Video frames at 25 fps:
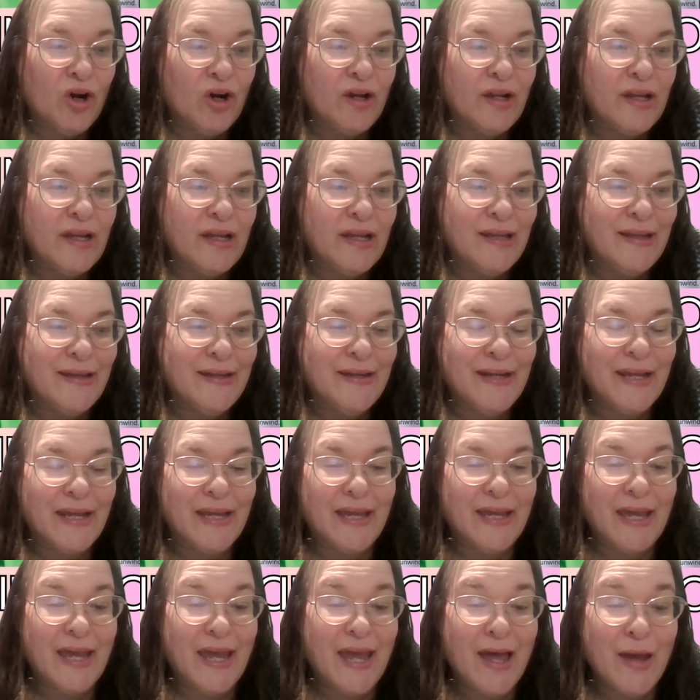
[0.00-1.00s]
are
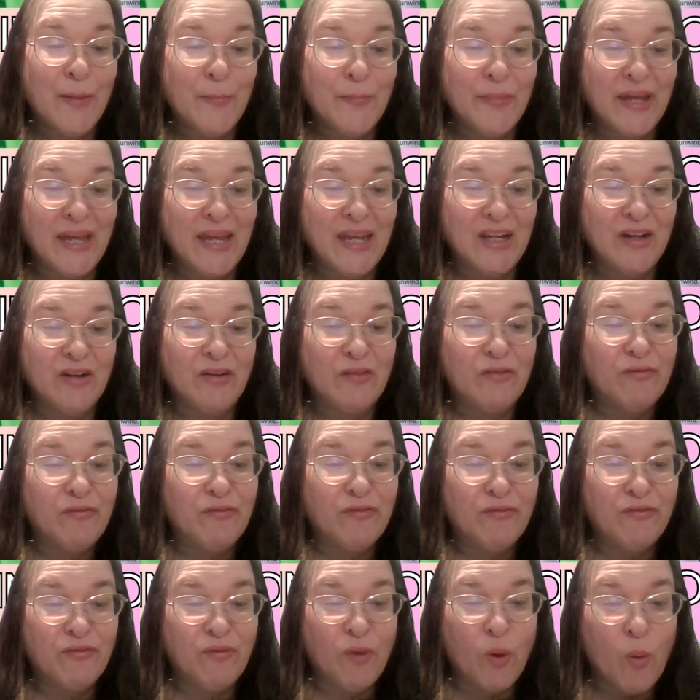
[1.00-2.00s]
in campaign
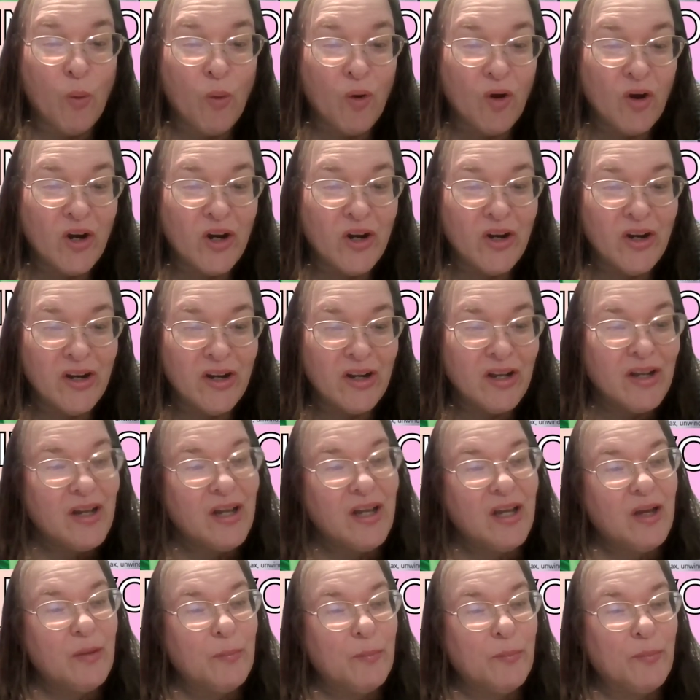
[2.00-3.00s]
4,
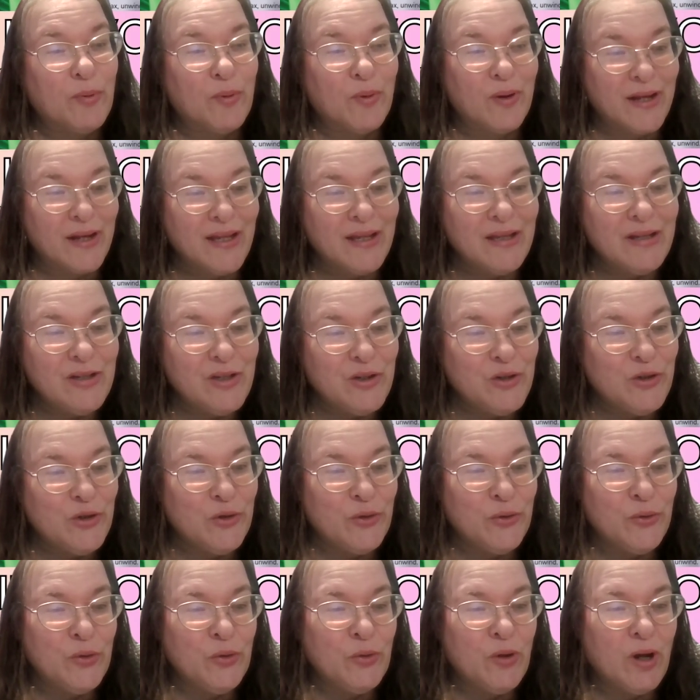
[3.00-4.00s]
brand
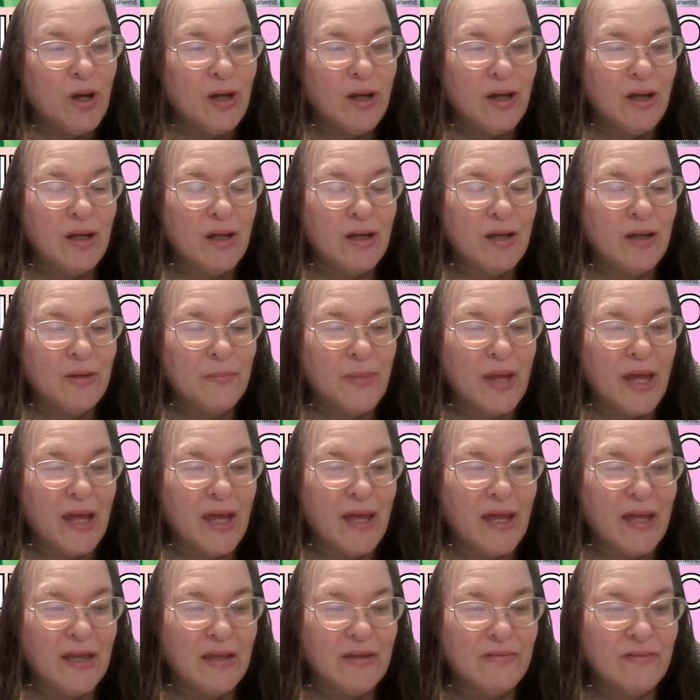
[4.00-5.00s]
new
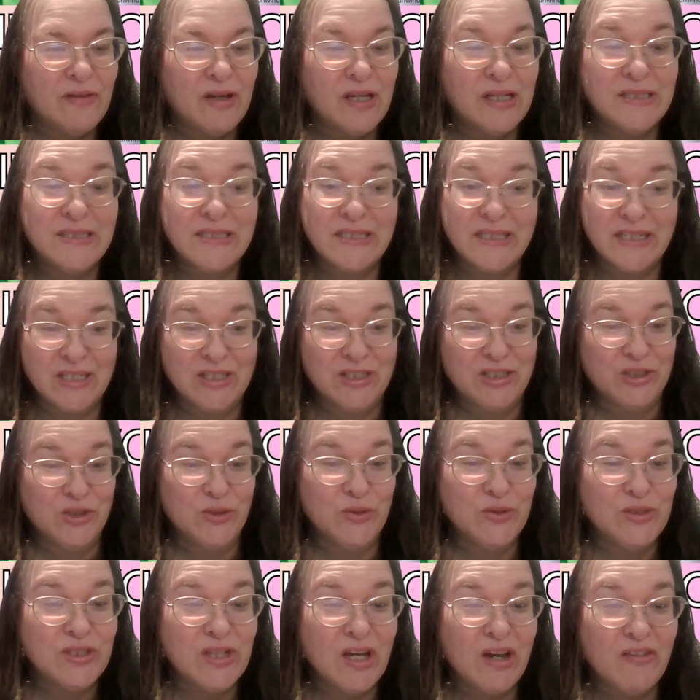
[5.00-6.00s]
Avon Skin
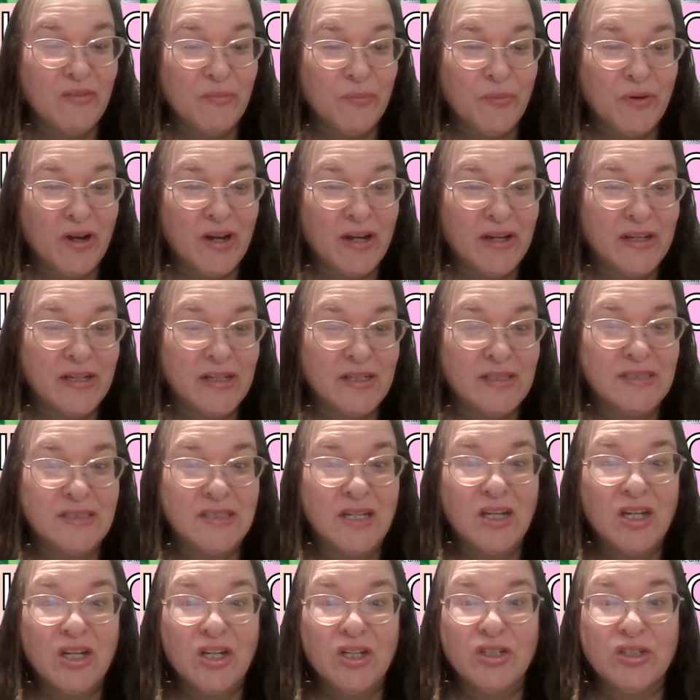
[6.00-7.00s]
So Soft
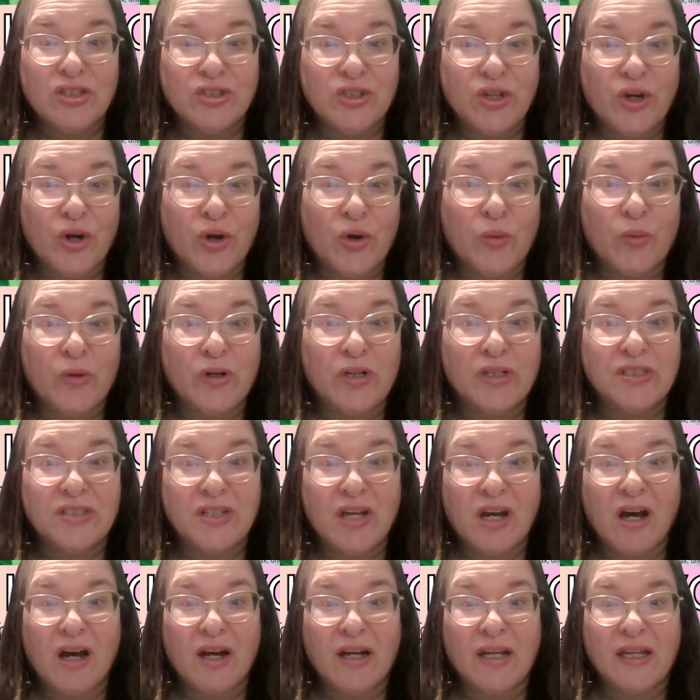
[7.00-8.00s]
products. So we're
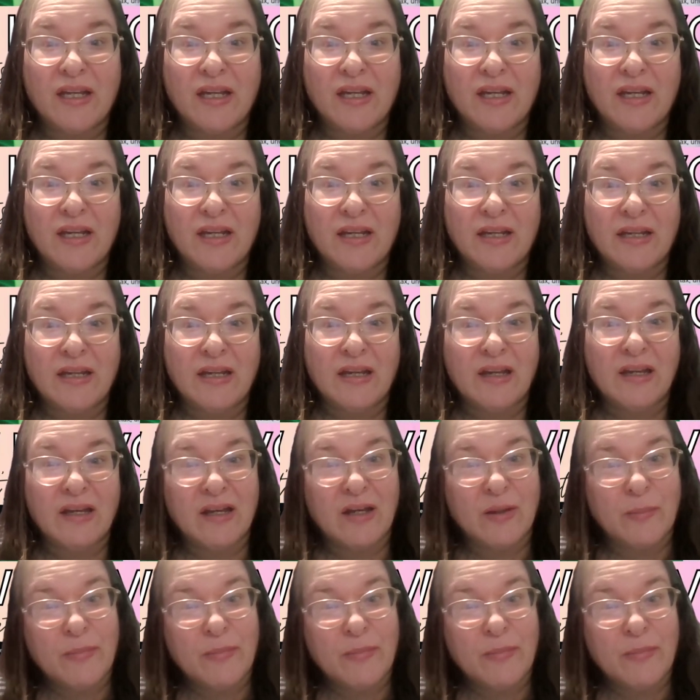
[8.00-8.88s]
talking